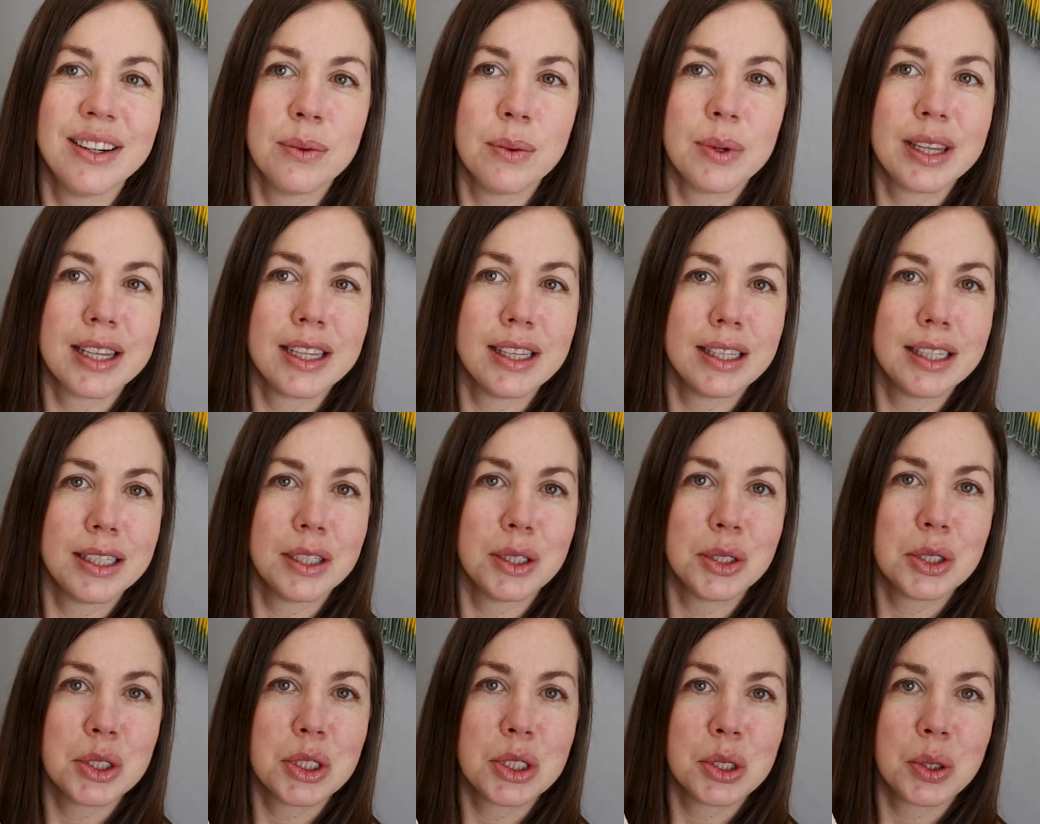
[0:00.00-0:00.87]
with a
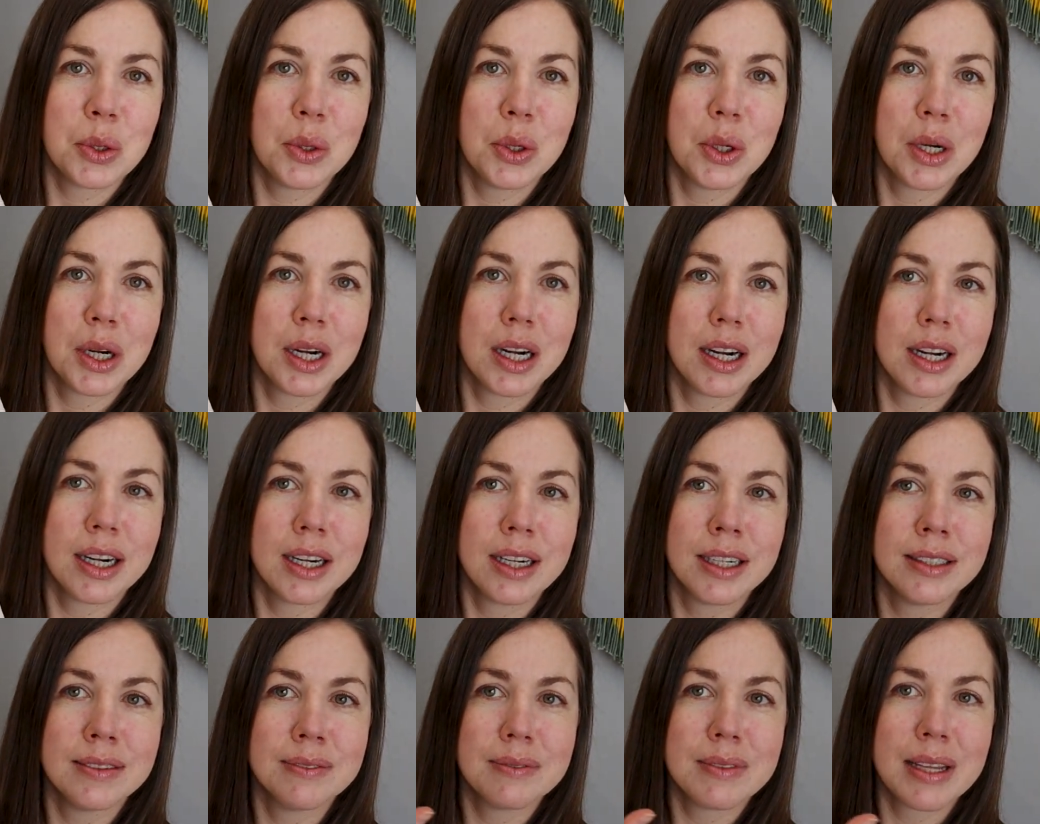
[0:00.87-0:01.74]
little
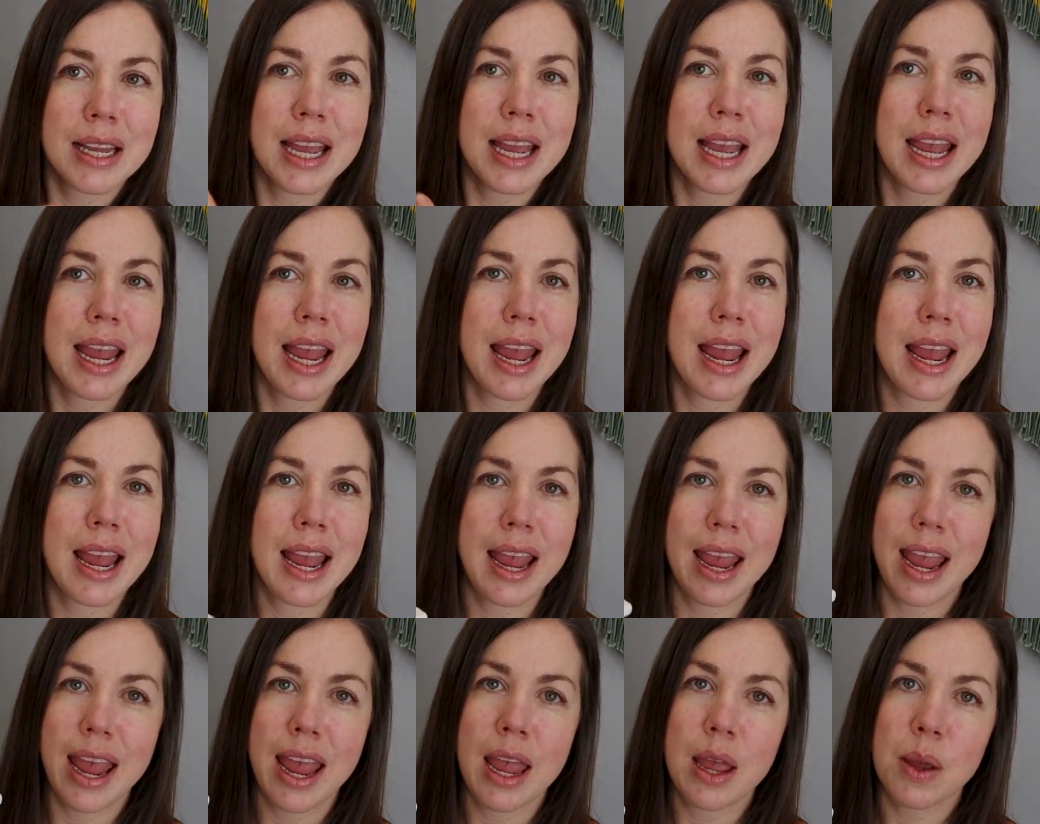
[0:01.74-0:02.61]
door.
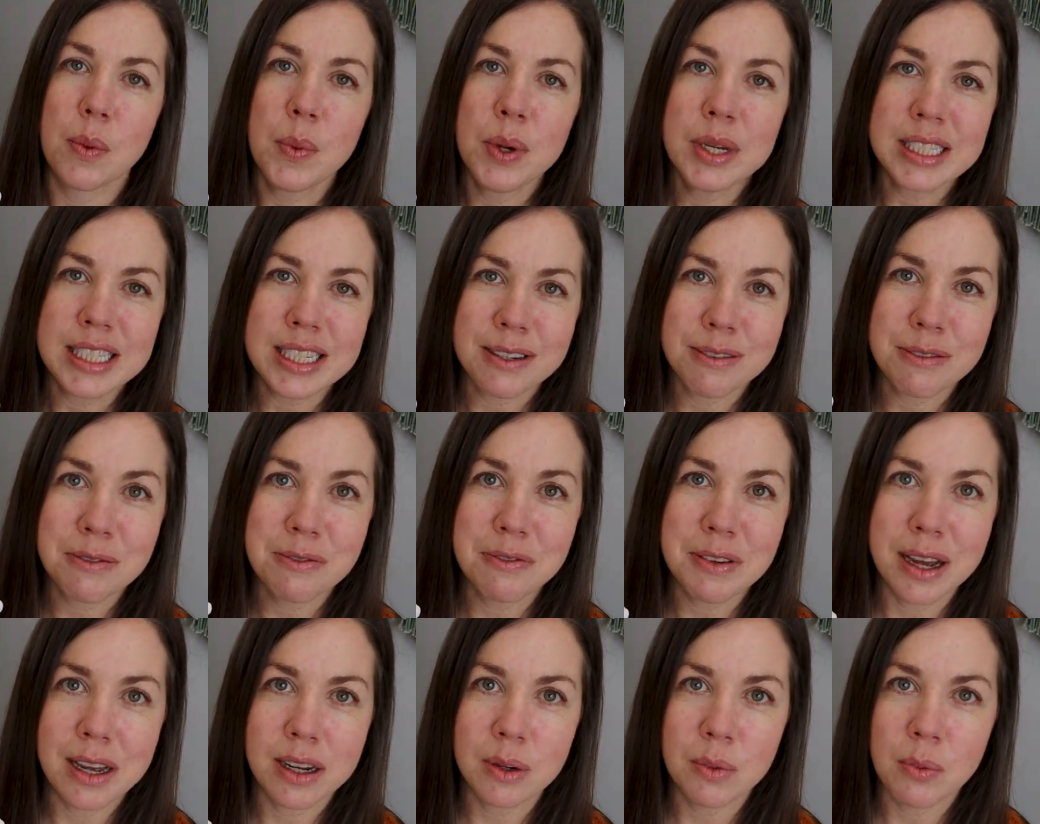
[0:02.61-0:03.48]
It was a
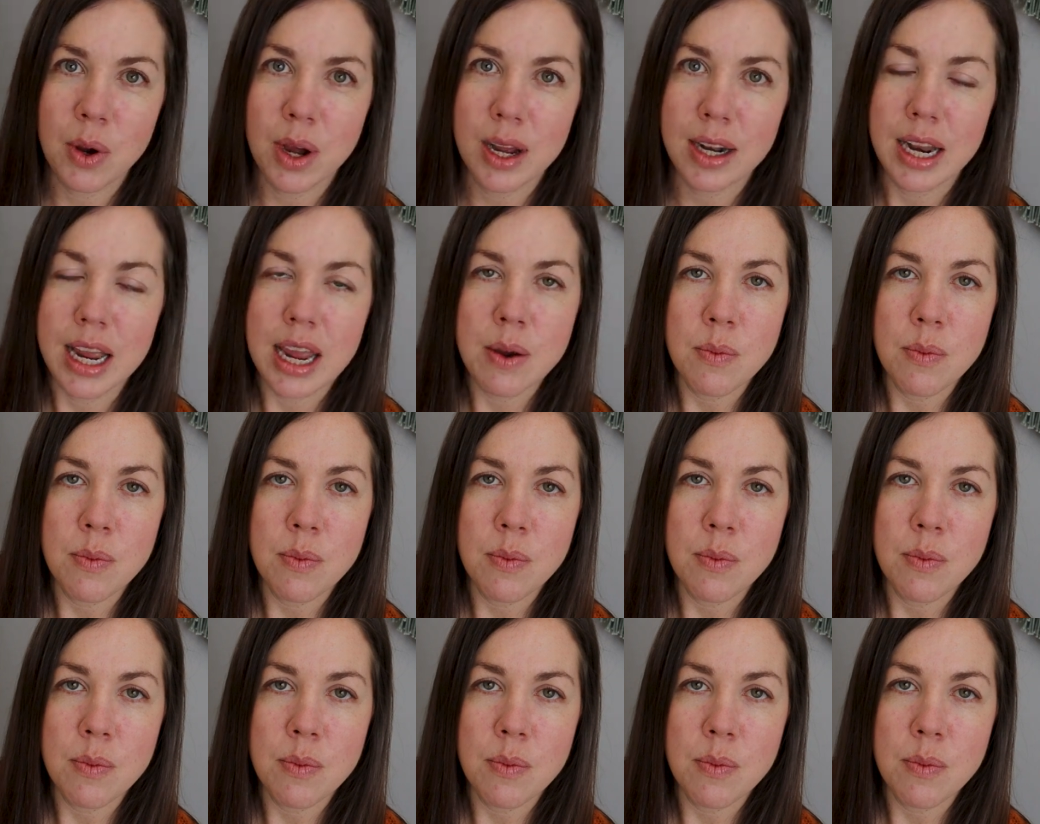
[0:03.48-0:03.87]
fun one.